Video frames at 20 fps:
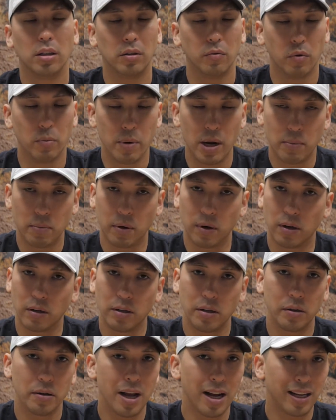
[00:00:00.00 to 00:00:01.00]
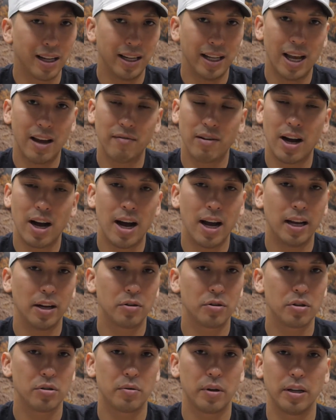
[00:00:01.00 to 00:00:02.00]
remember, you're not gonna have a high
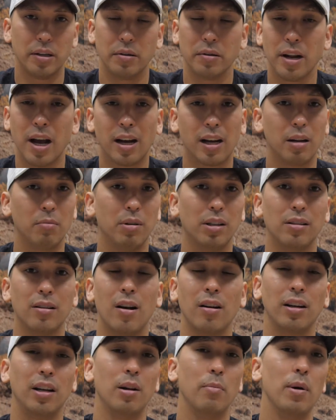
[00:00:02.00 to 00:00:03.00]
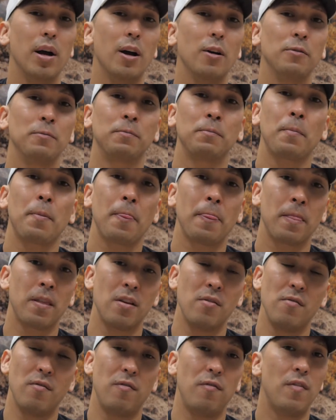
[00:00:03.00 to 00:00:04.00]
interest rate. You're not gonna be talking about
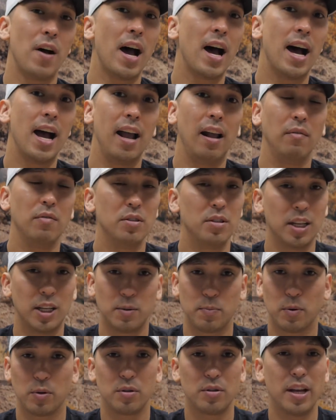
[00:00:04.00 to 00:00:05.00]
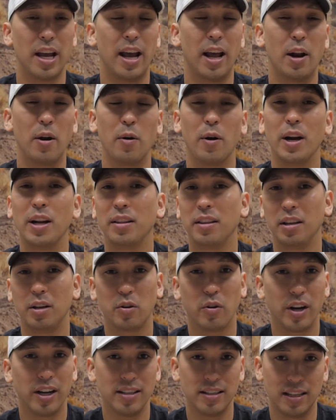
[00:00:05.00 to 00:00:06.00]
five, 6% or anything
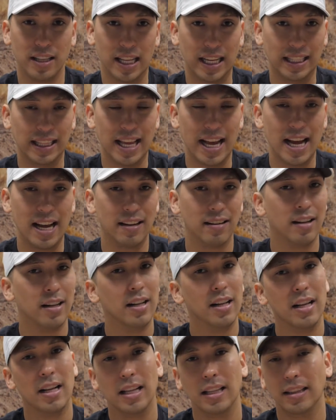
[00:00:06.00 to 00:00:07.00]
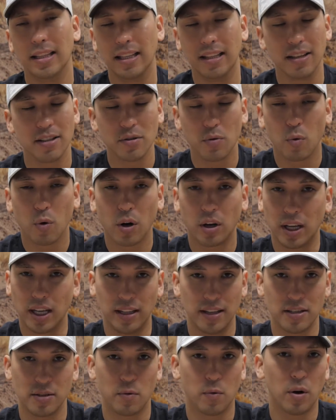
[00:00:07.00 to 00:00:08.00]
crazy like that. That doesn't work, it
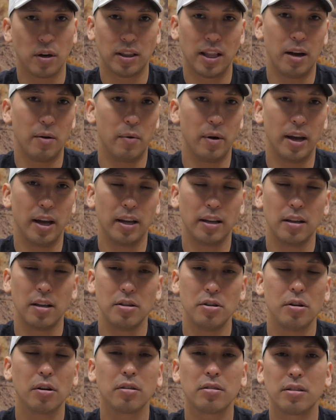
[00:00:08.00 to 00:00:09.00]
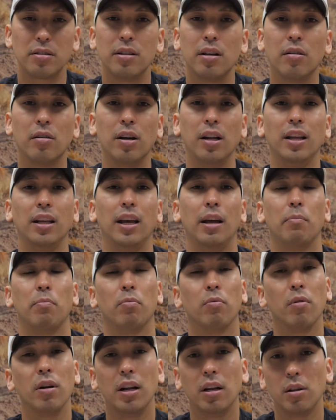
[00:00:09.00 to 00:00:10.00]
doesn't work that way. You're still gonna
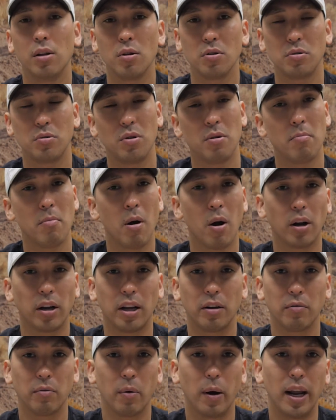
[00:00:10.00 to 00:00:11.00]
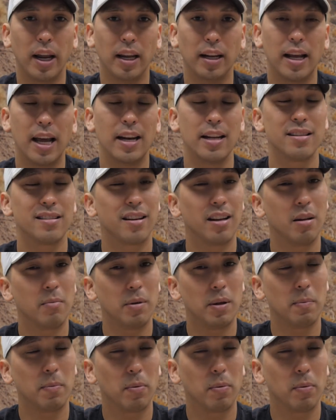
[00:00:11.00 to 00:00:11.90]
get pretty close to a market rate and it's gonna be